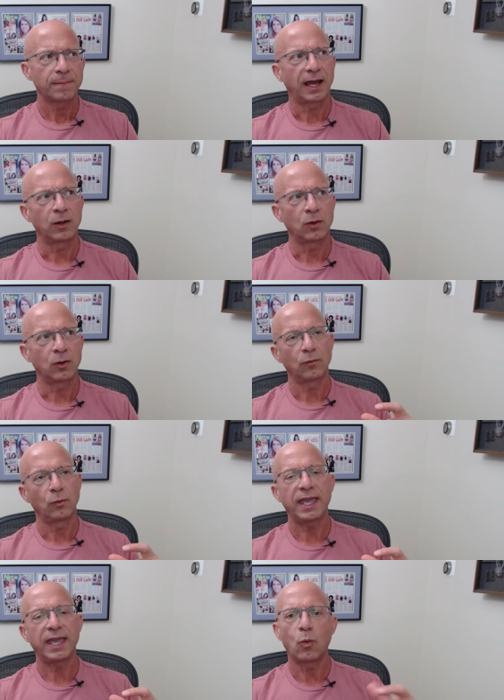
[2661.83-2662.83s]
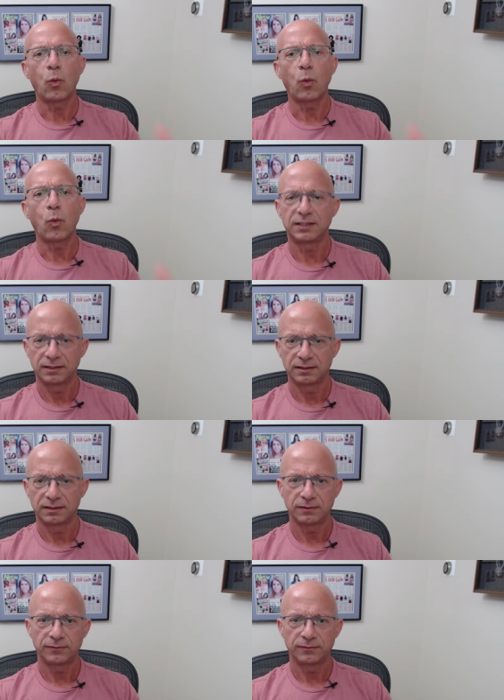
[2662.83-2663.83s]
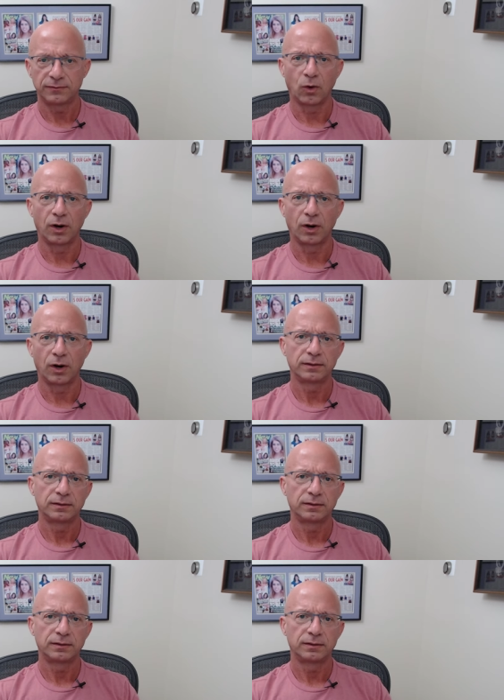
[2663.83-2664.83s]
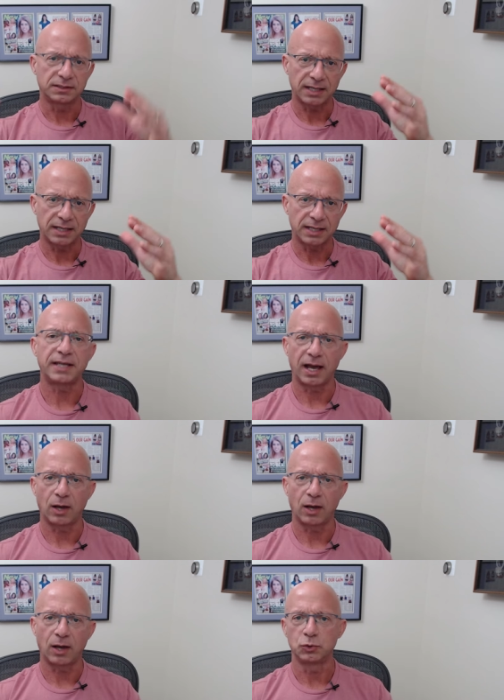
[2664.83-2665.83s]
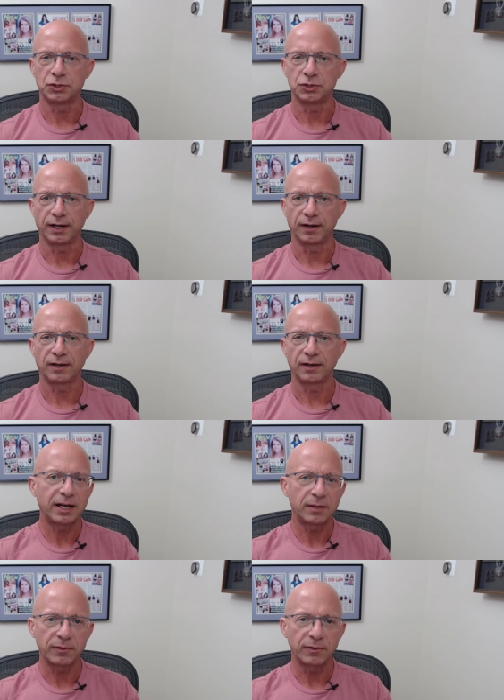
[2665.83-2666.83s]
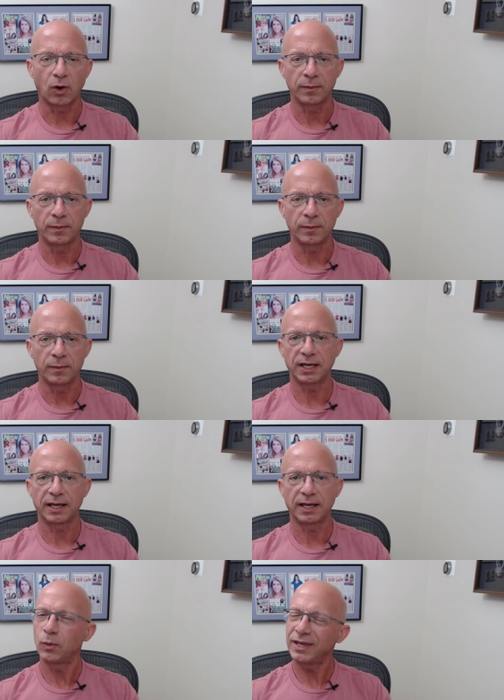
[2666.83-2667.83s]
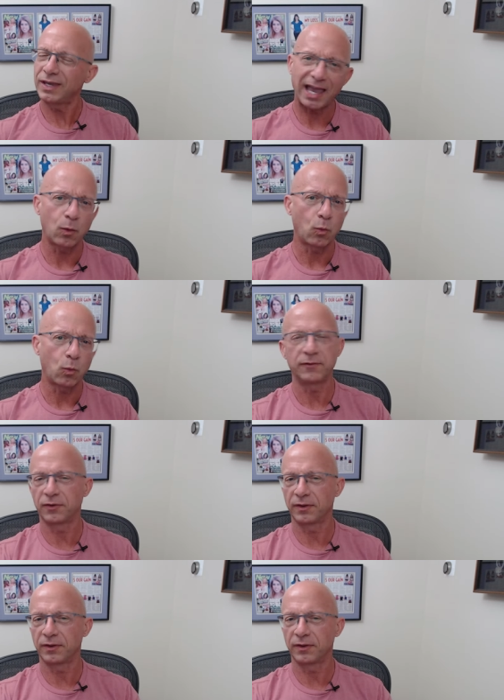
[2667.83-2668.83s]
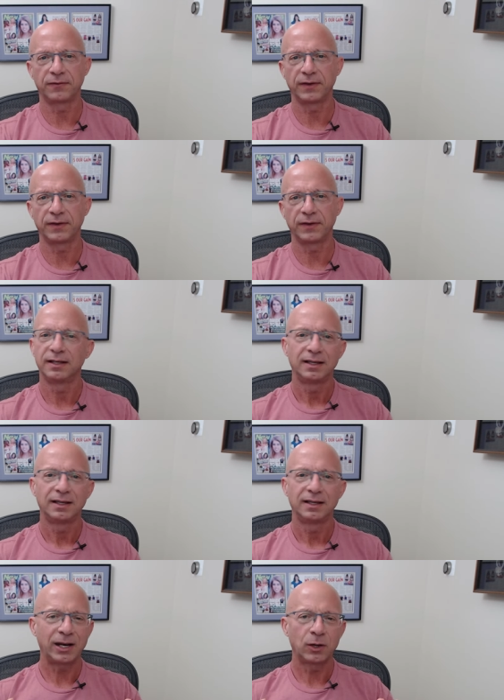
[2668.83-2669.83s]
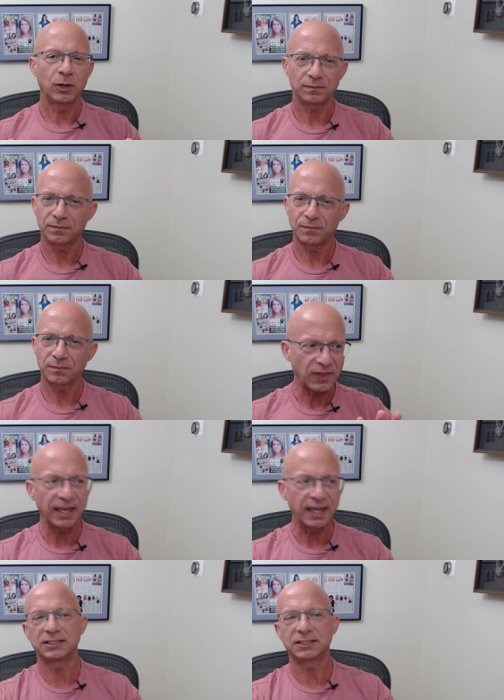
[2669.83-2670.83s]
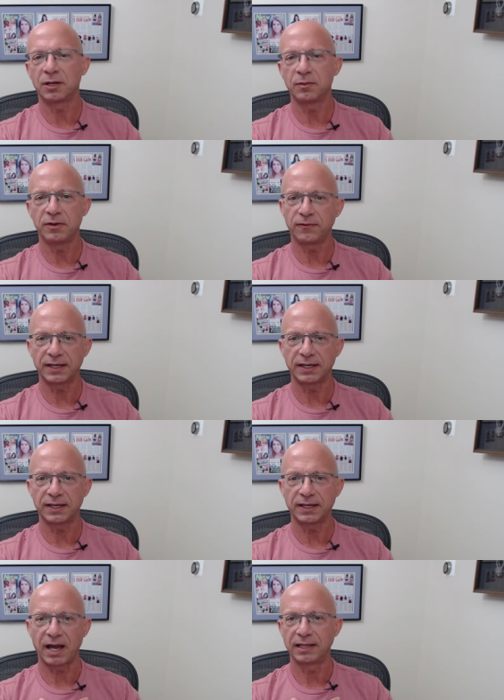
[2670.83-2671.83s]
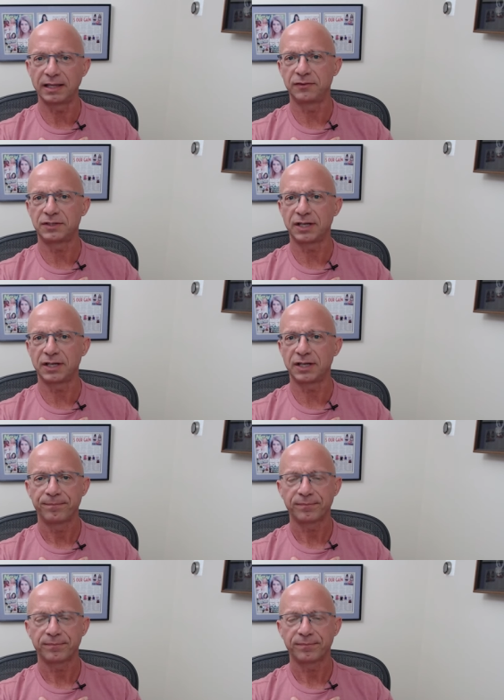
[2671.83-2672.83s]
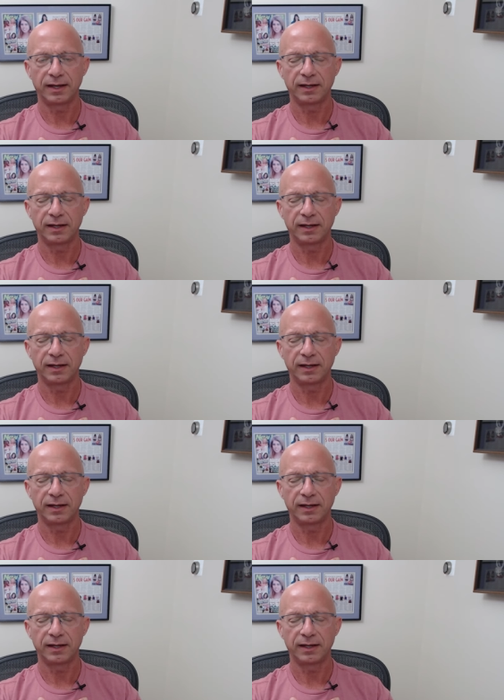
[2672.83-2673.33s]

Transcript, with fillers: I don't. We can't wait for a top-down solution here. I've said it before. I'm going to keep saying that. We can't wait for them to fix it. I don't think it's going to be fixed in my lifetime. Okay.